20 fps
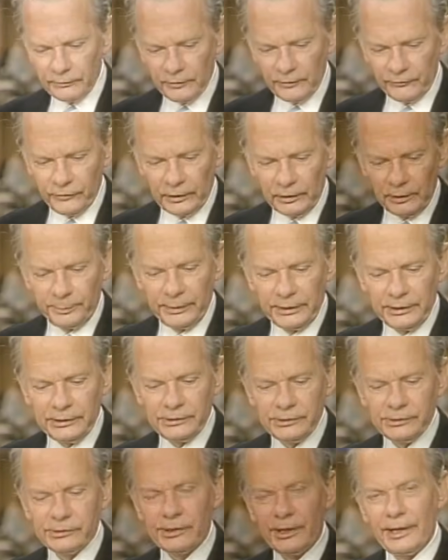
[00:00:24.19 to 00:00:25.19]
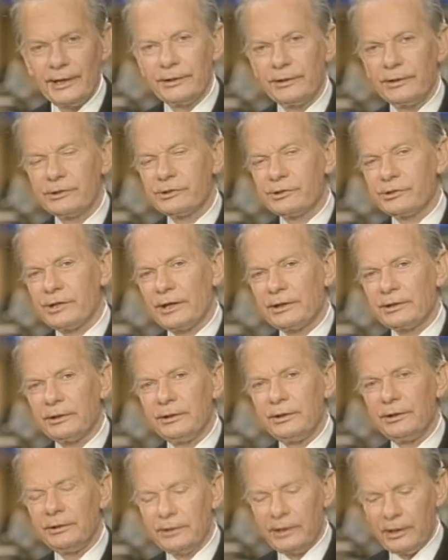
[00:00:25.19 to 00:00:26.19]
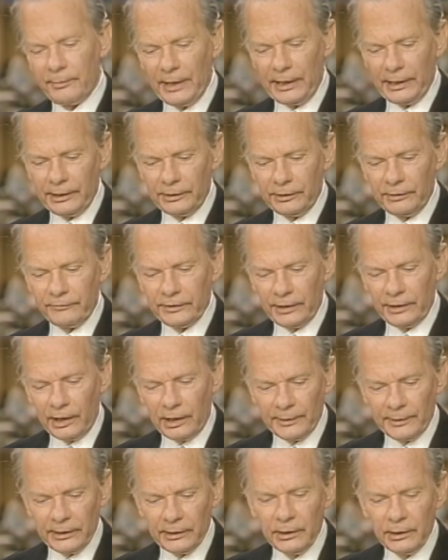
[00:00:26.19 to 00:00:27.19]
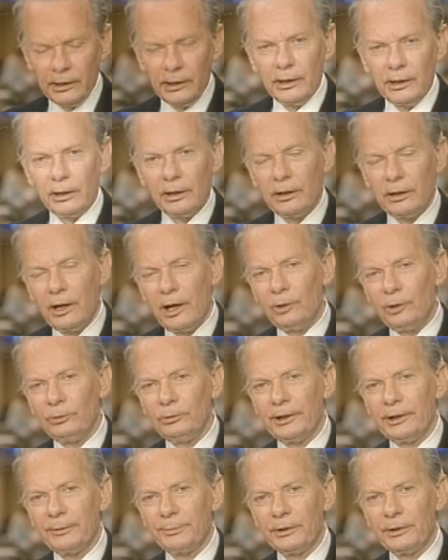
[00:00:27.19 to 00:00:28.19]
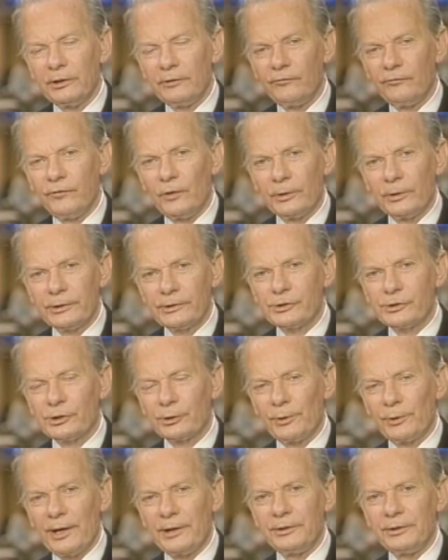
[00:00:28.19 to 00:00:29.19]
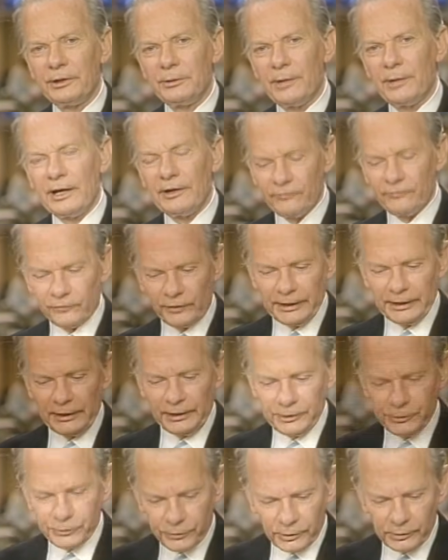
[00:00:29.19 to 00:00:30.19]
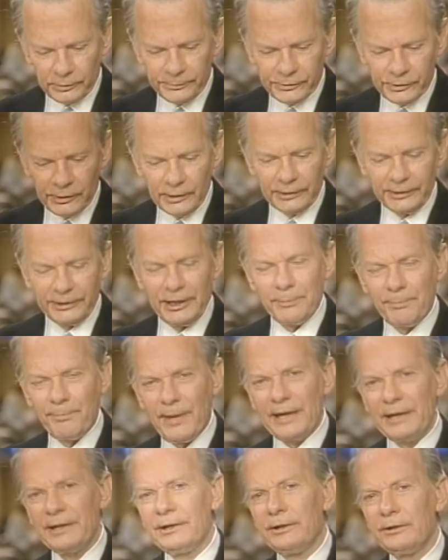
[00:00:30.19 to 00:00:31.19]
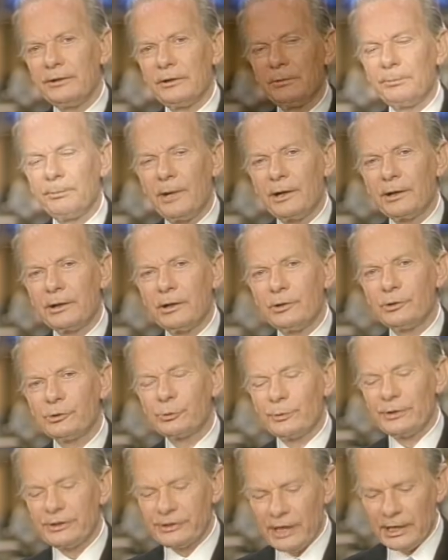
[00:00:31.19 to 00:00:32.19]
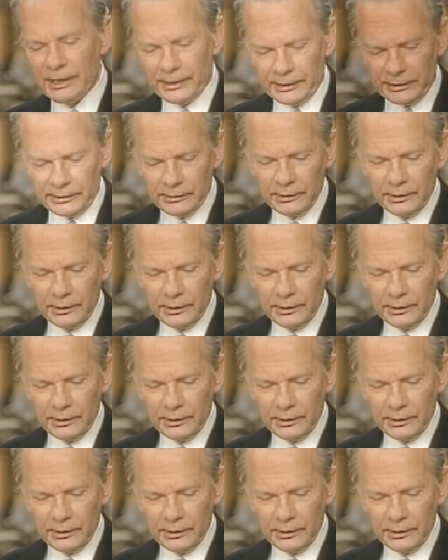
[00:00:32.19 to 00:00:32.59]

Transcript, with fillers: of the Philippines and the second in command of the army are holed up in a fort surrounded by friendly troops, demanding that Marcos resign.